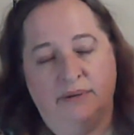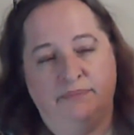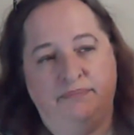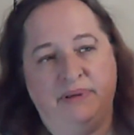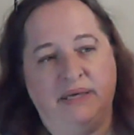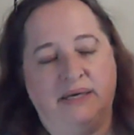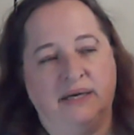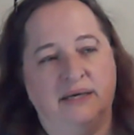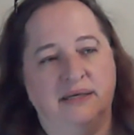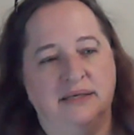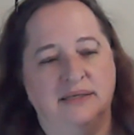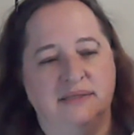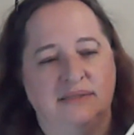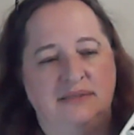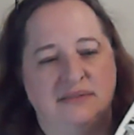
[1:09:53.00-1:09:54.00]

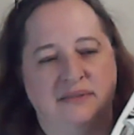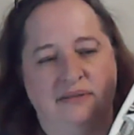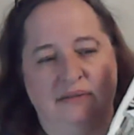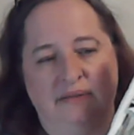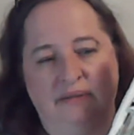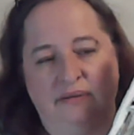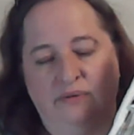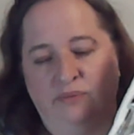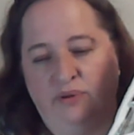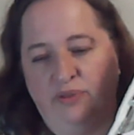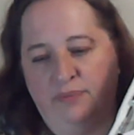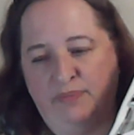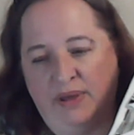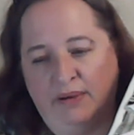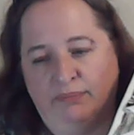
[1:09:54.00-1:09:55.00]
because with
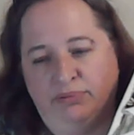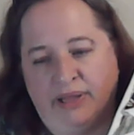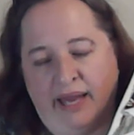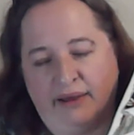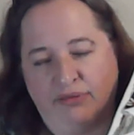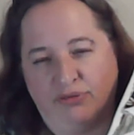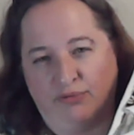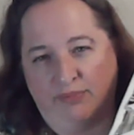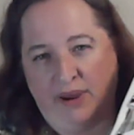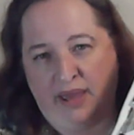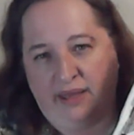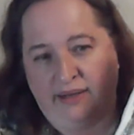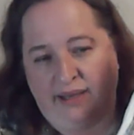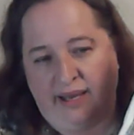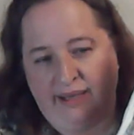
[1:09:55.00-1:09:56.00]
it being black
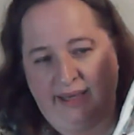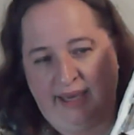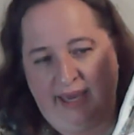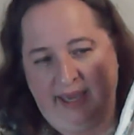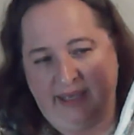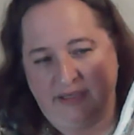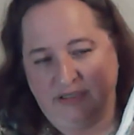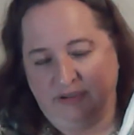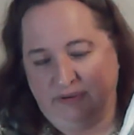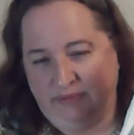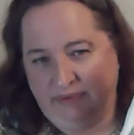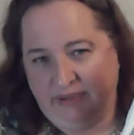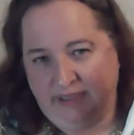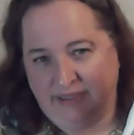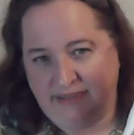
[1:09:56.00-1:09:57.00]
thread, I can't do it
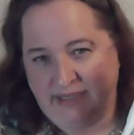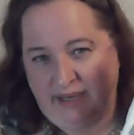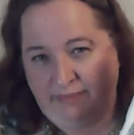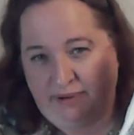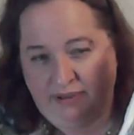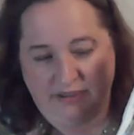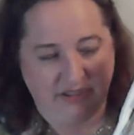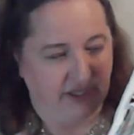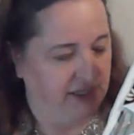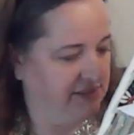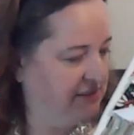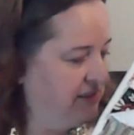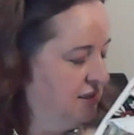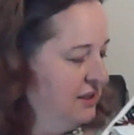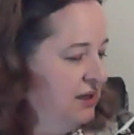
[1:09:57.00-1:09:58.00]
with this. I
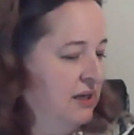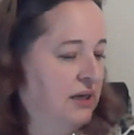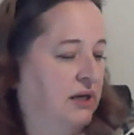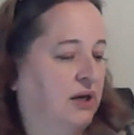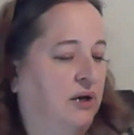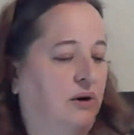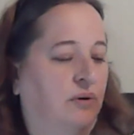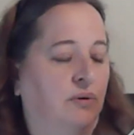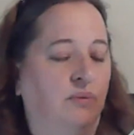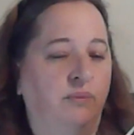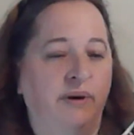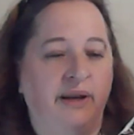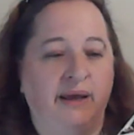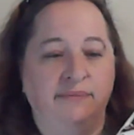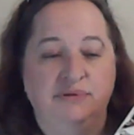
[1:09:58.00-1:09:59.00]
apologize.
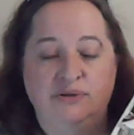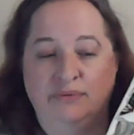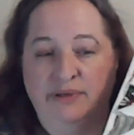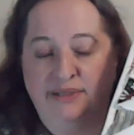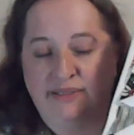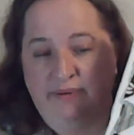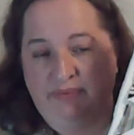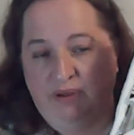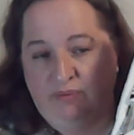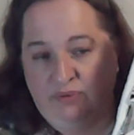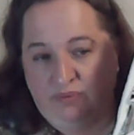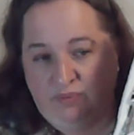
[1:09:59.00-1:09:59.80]
When I'm doing something with